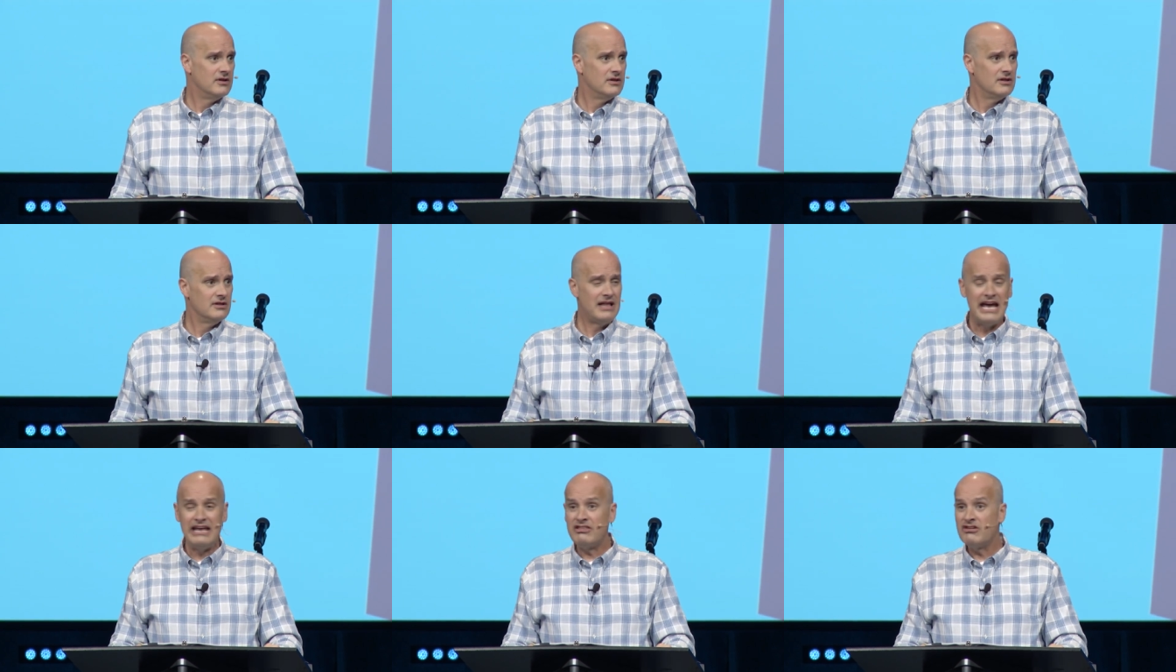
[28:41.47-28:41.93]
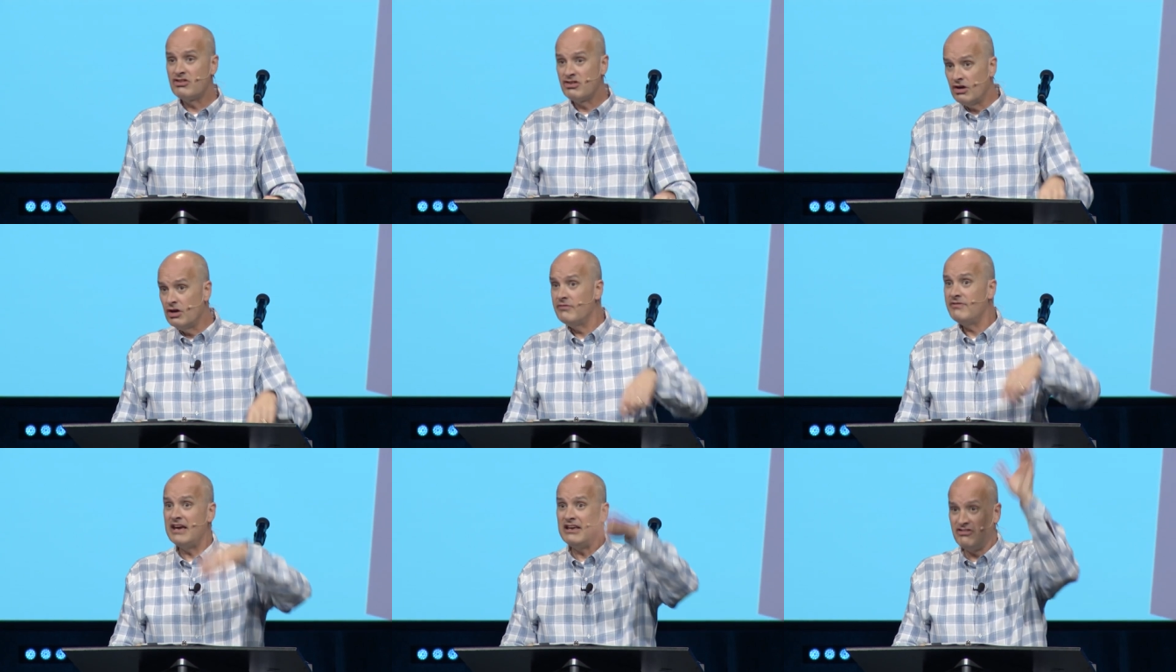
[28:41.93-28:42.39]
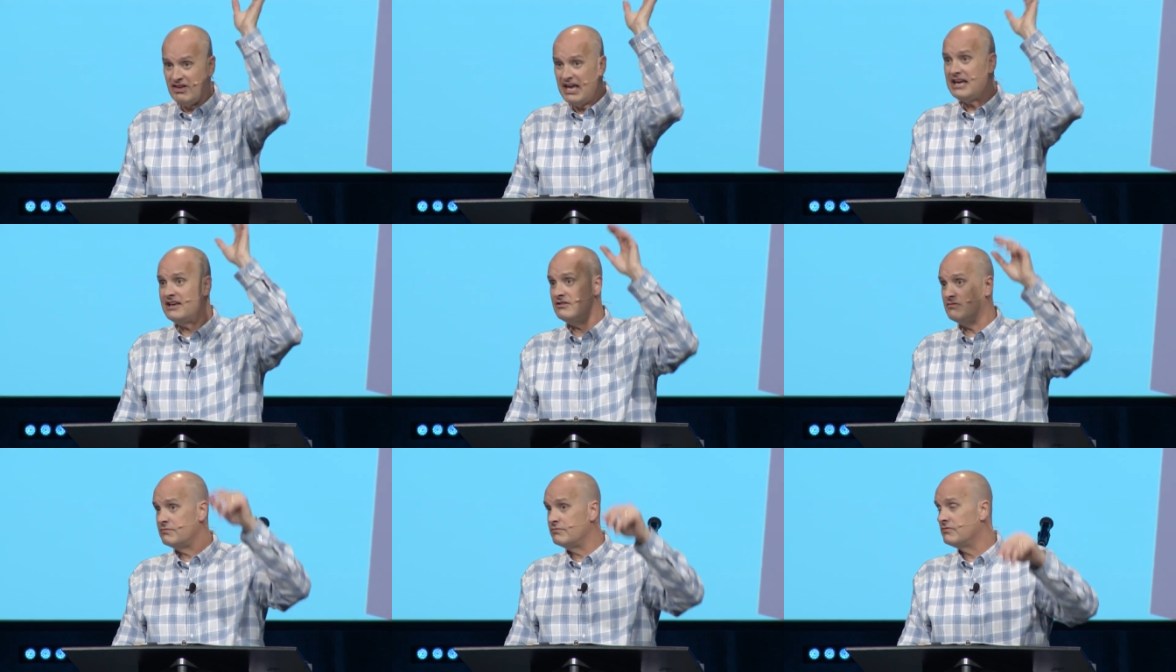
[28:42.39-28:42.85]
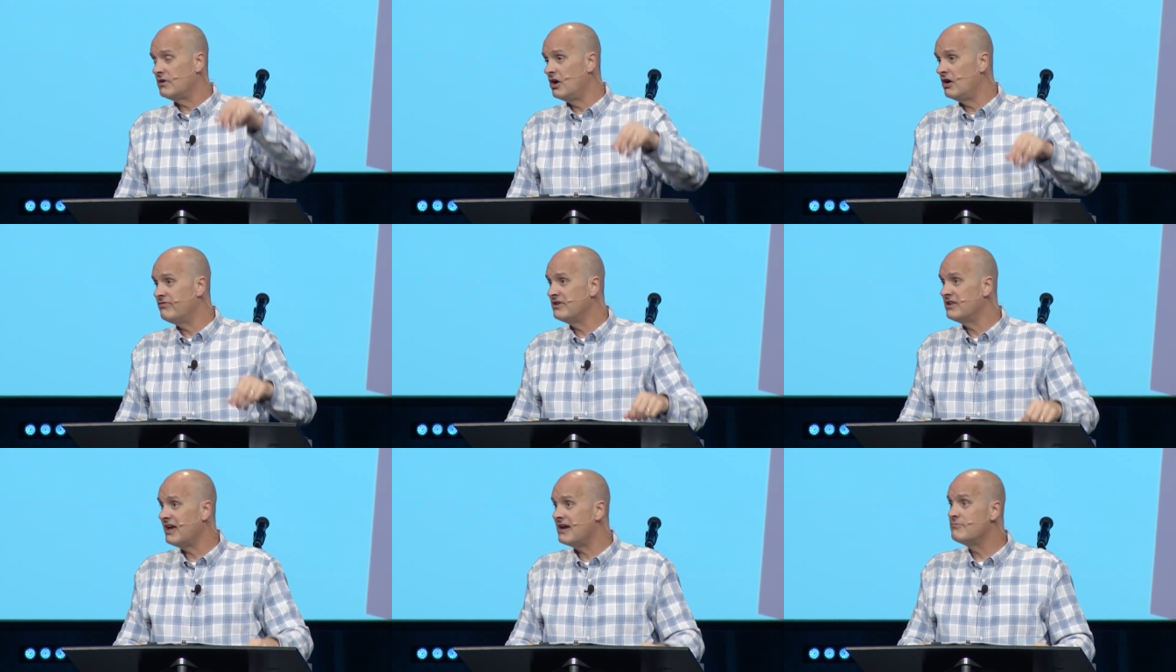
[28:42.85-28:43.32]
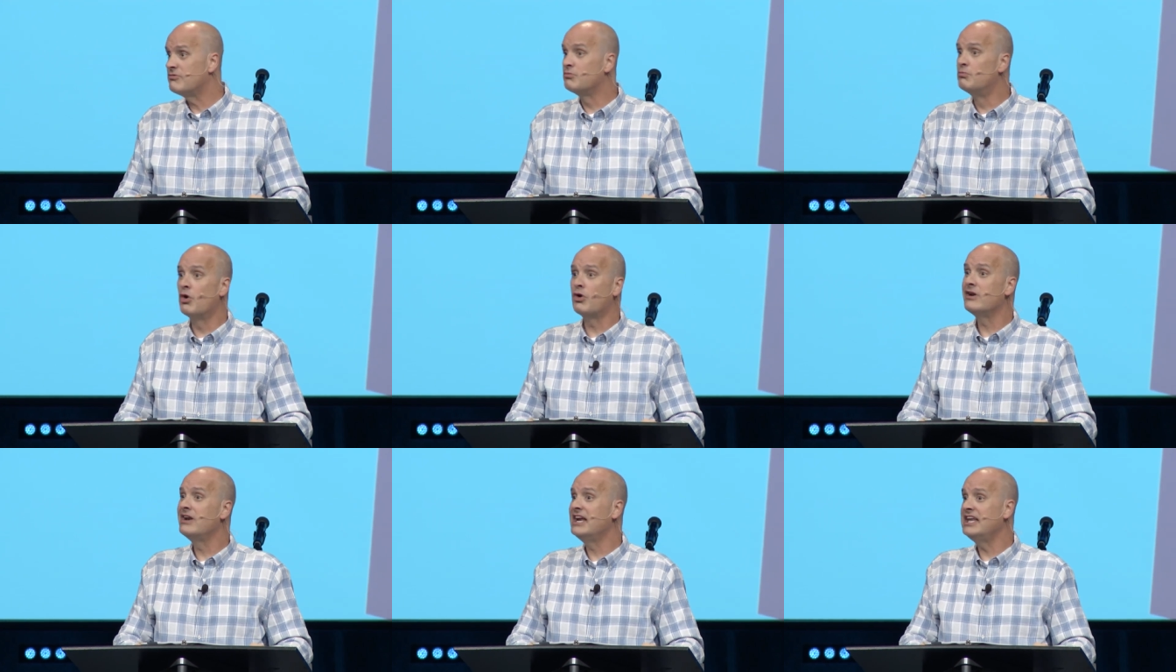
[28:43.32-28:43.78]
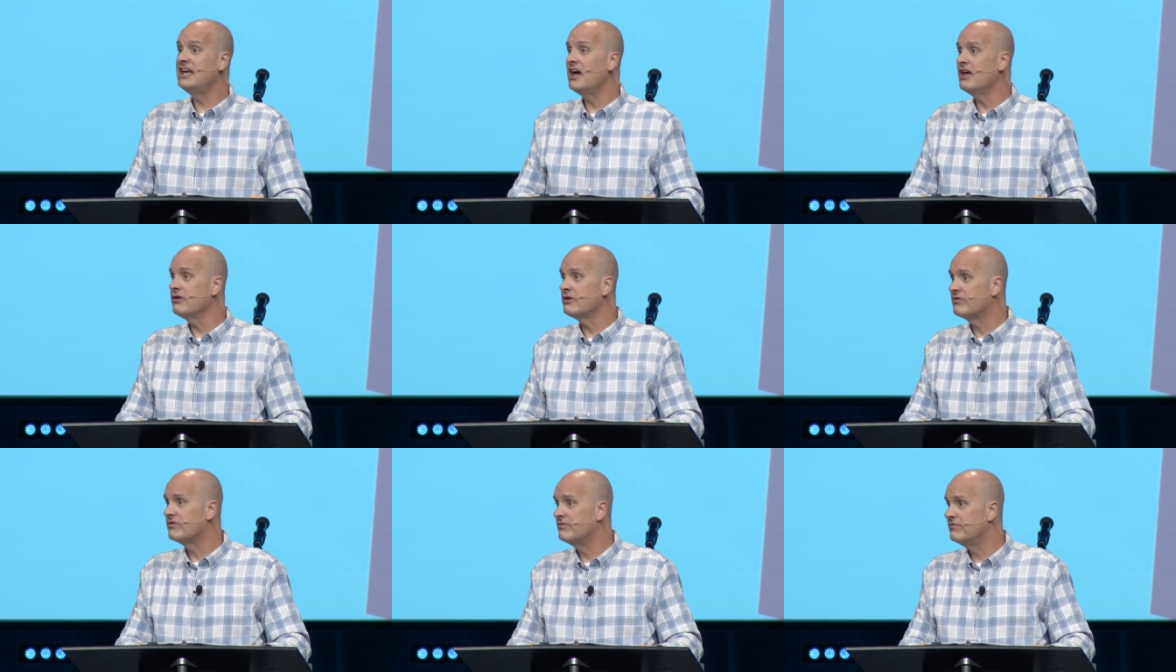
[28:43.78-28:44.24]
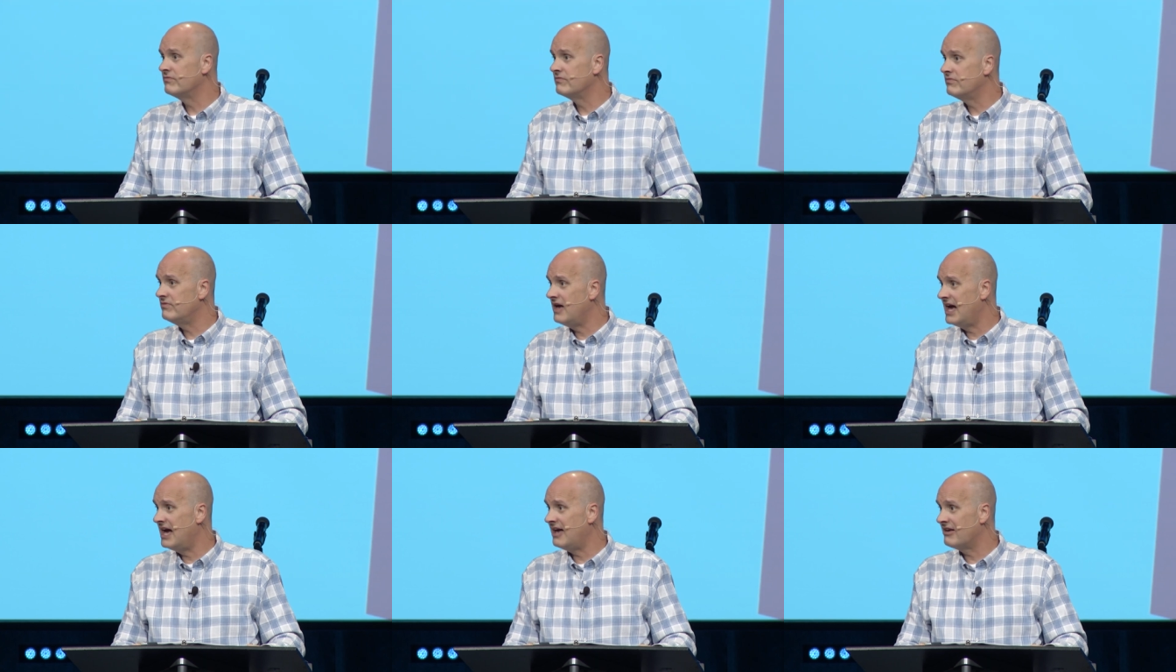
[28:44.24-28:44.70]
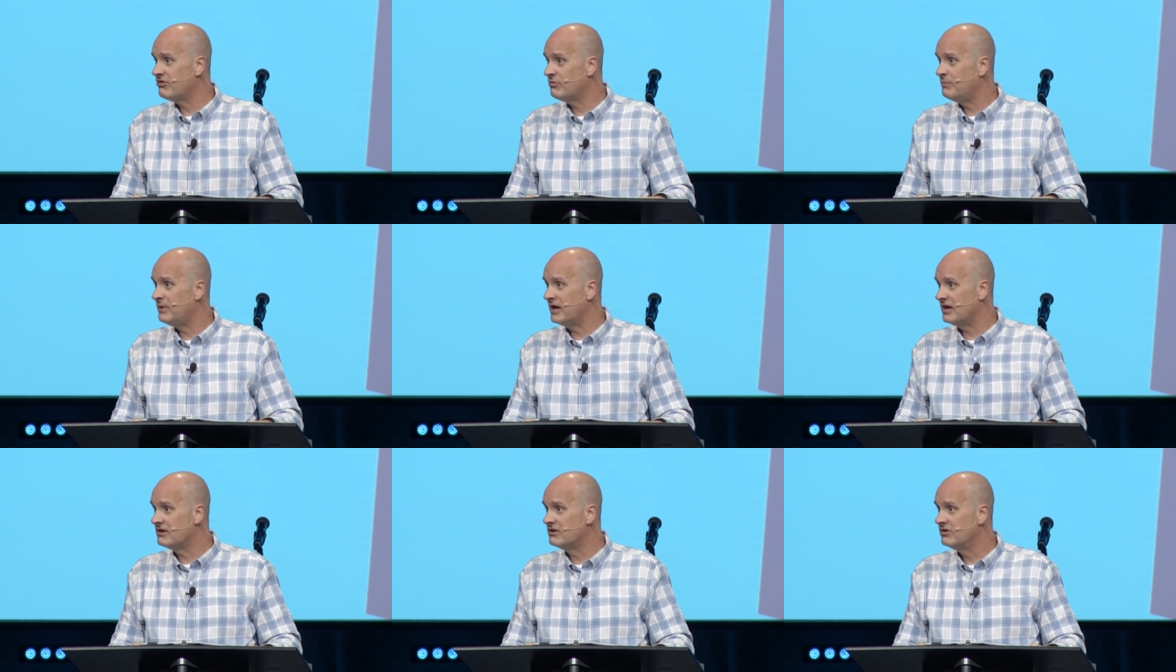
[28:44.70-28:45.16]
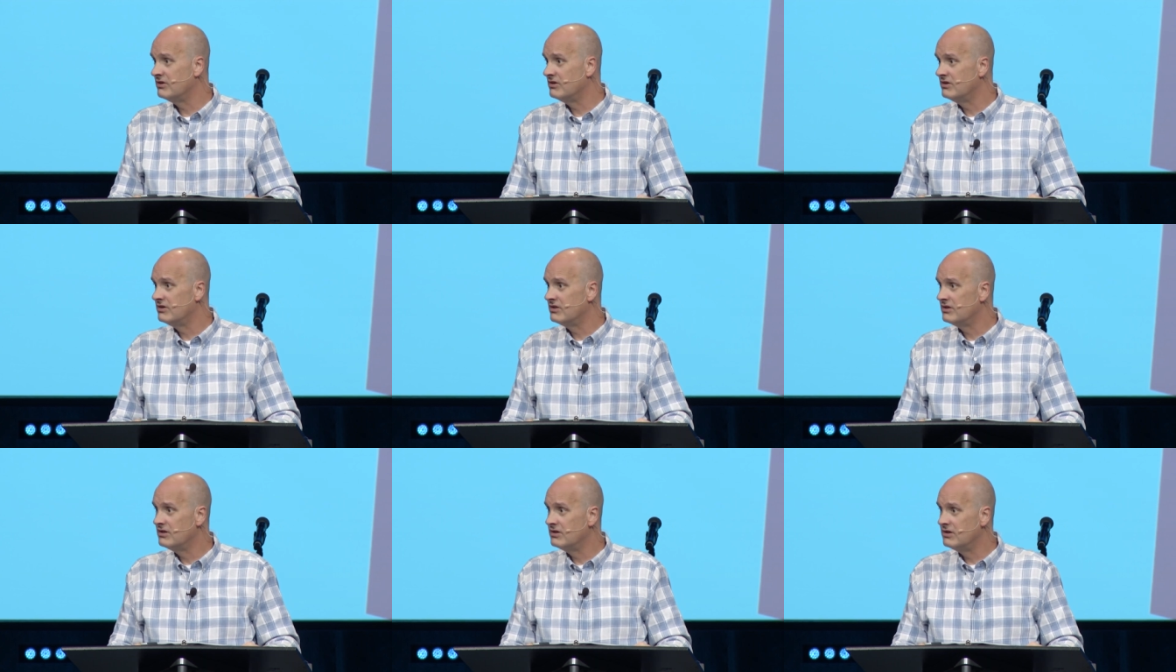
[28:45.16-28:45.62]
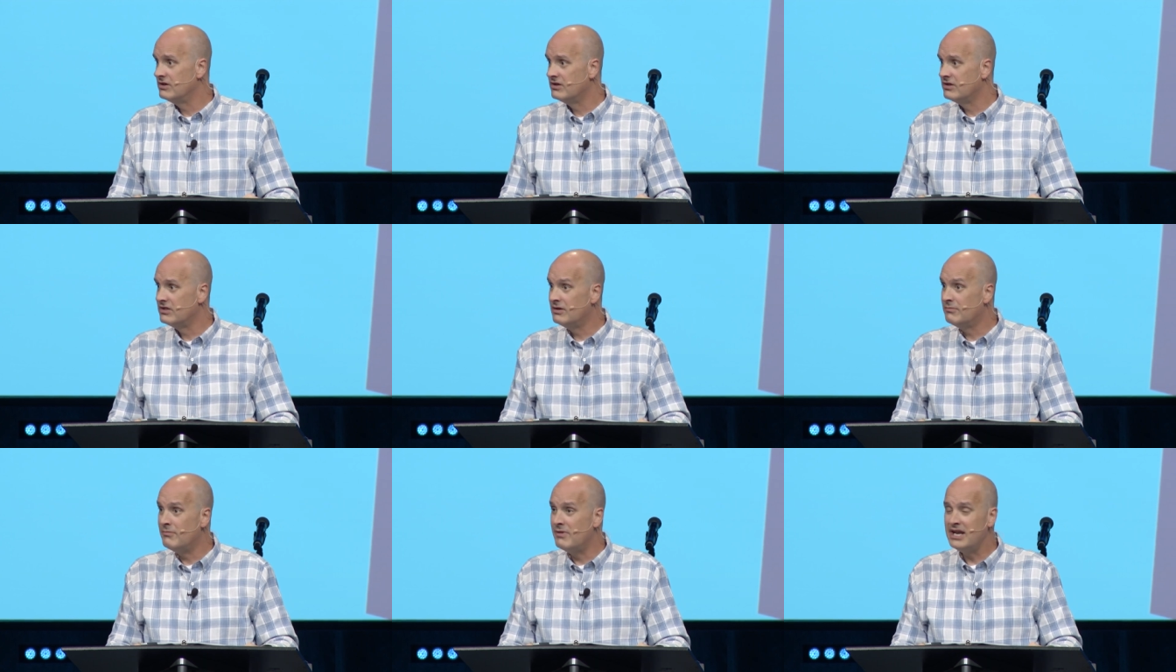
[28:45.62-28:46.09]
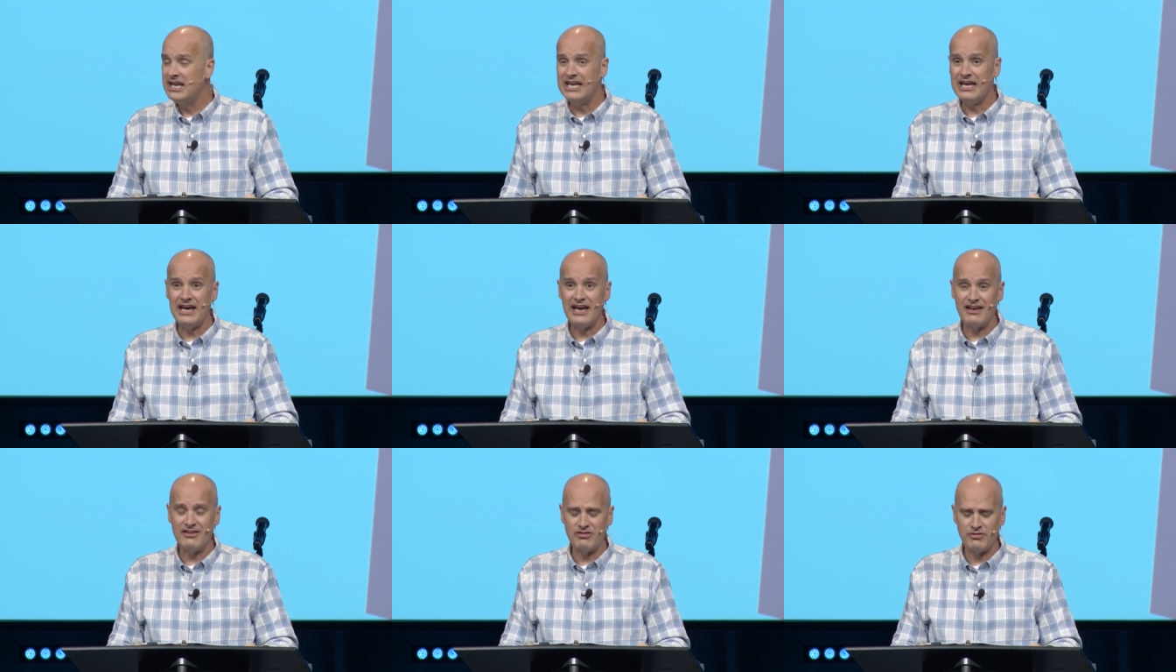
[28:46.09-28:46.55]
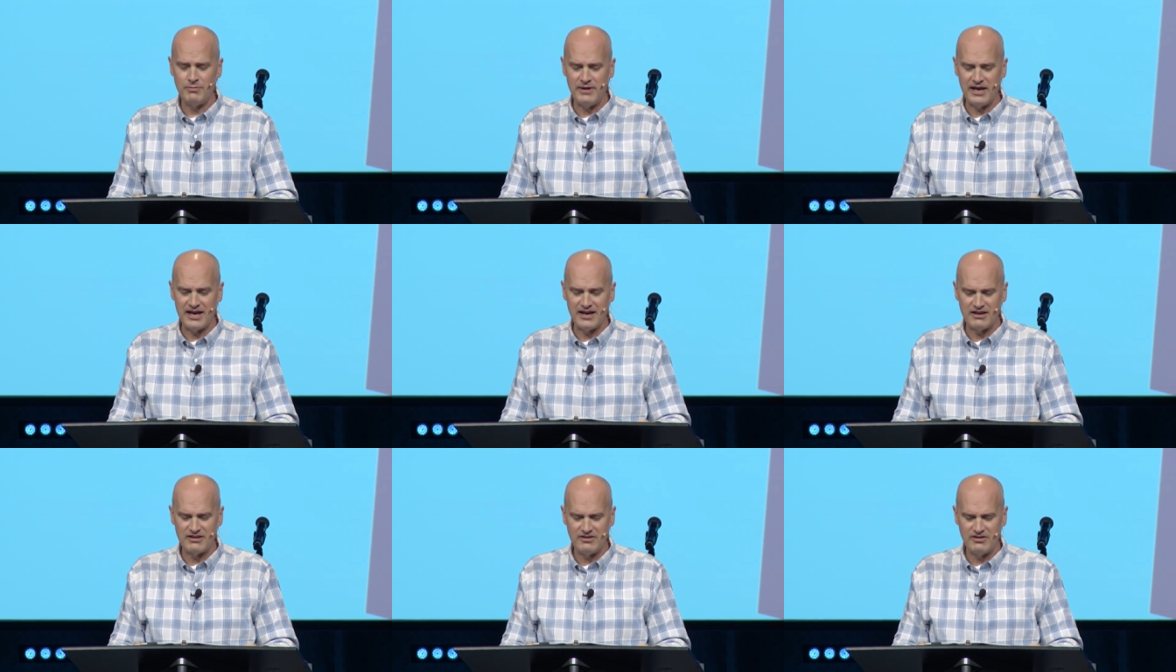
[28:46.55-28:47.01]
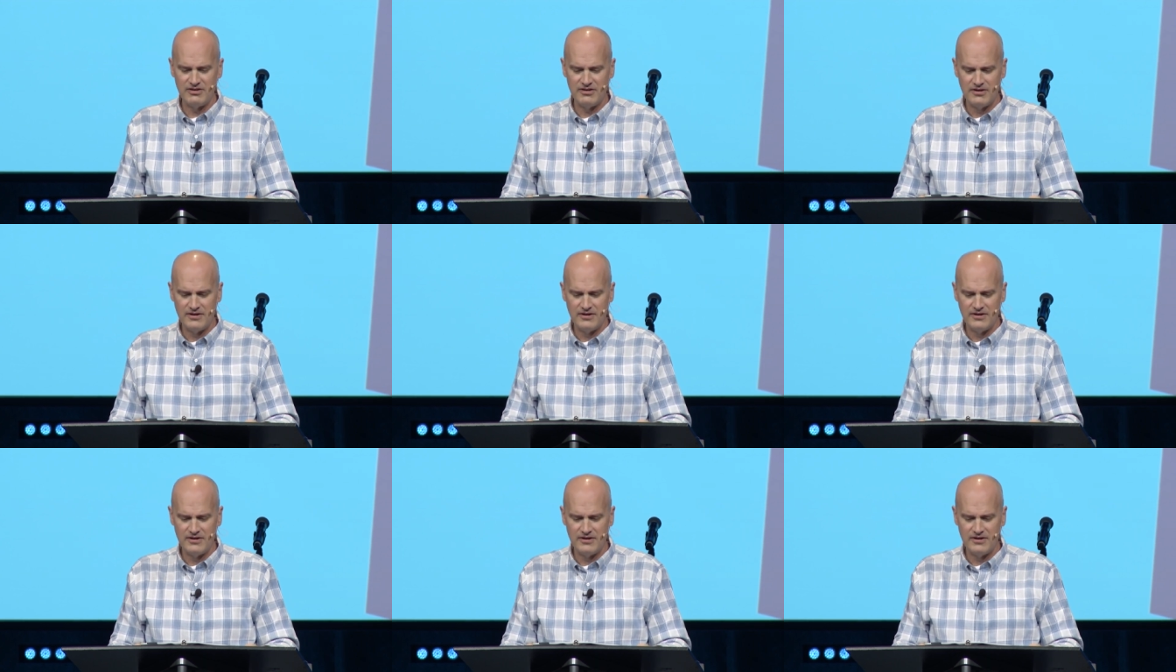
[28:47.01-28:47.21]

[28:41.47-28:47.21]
Like the surveys say, oftentimes more than any other aspect, the money aspect.